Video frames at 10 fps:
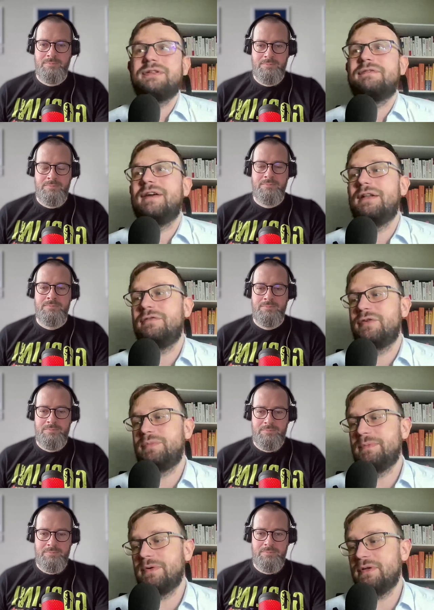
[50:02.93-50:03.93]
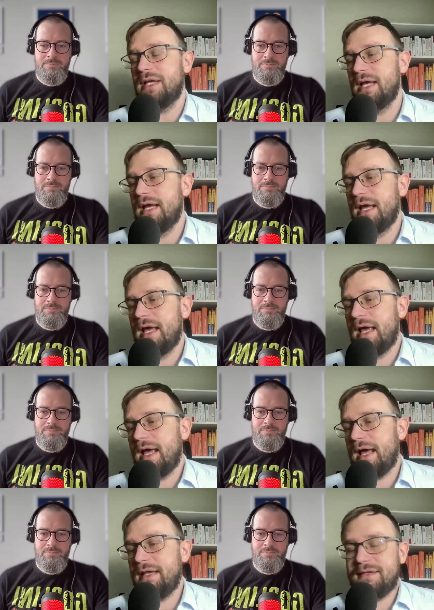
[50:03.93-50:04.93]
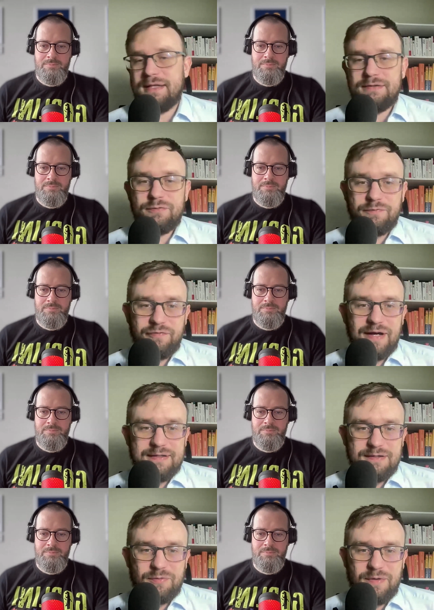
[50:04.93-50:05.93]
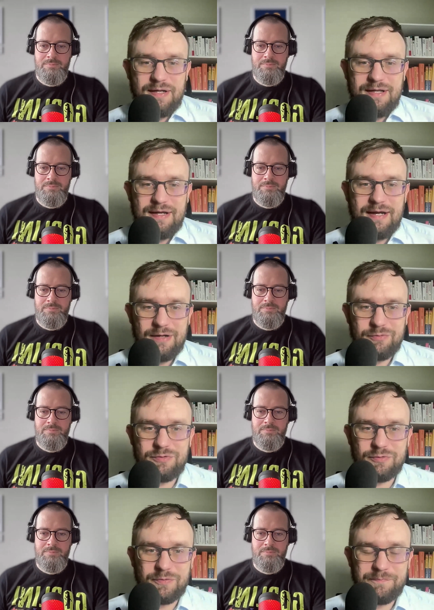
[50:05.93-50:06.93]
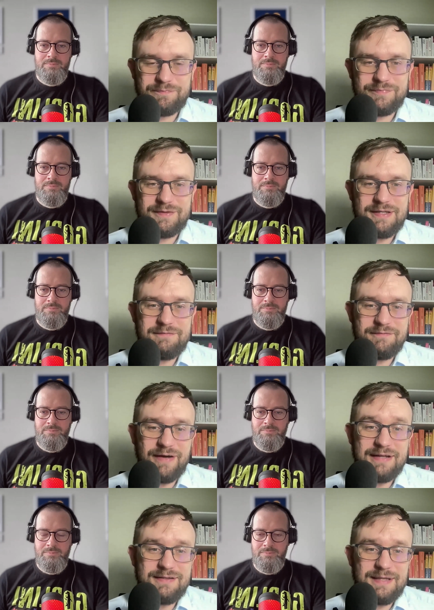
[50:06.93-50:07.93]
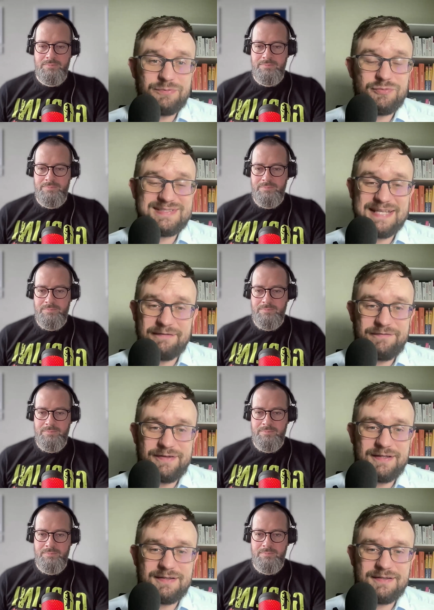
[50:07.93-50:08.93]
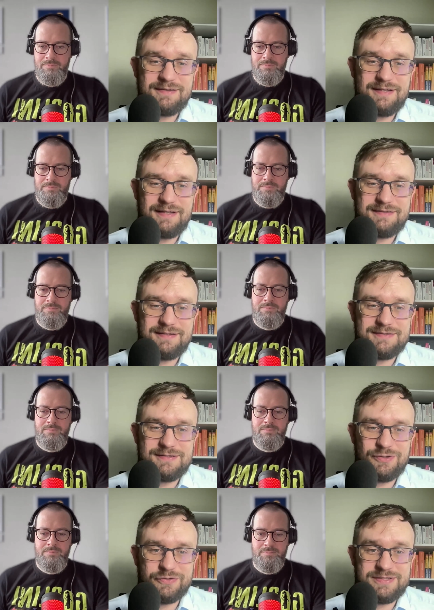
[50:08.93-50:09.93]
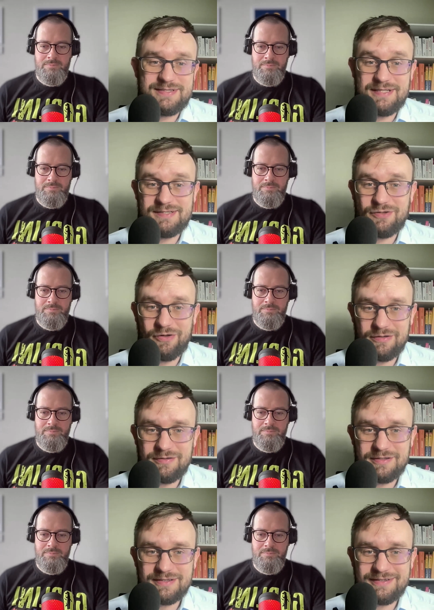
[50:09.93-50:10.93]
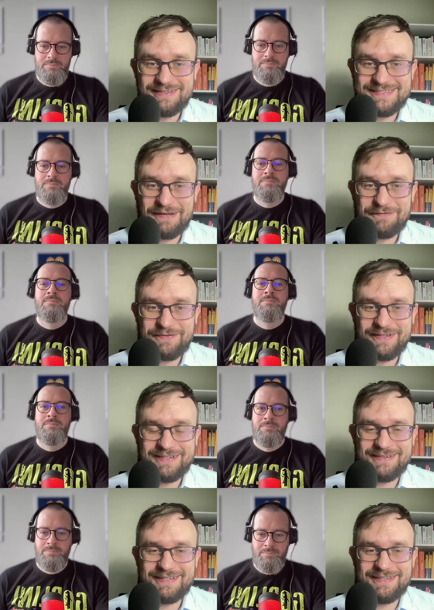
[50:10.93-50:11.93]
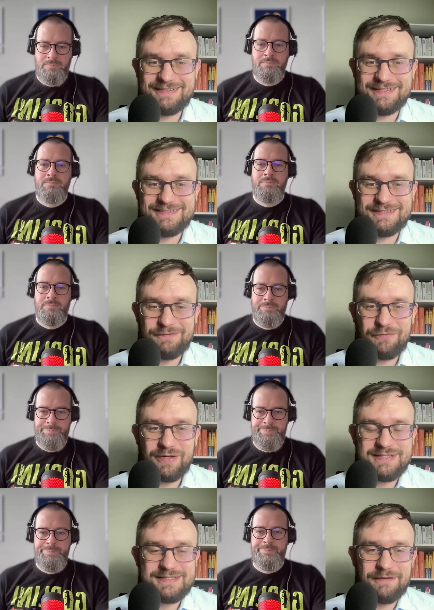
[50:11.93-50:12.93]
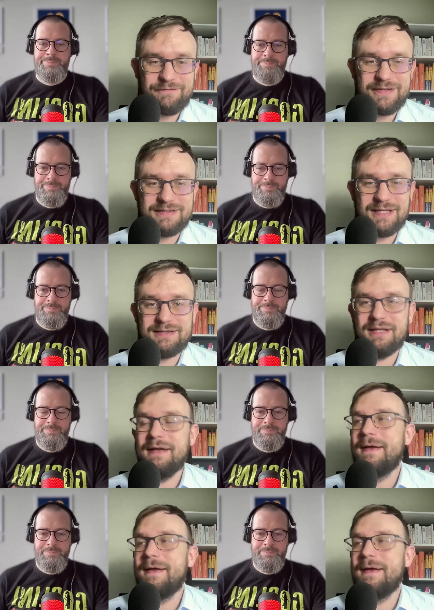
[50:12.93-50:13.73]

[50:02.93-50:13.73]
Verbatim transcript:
Speaker 1: on the value for people and then to find the way how to invite them to something that it's not sales call, something that it's different, something that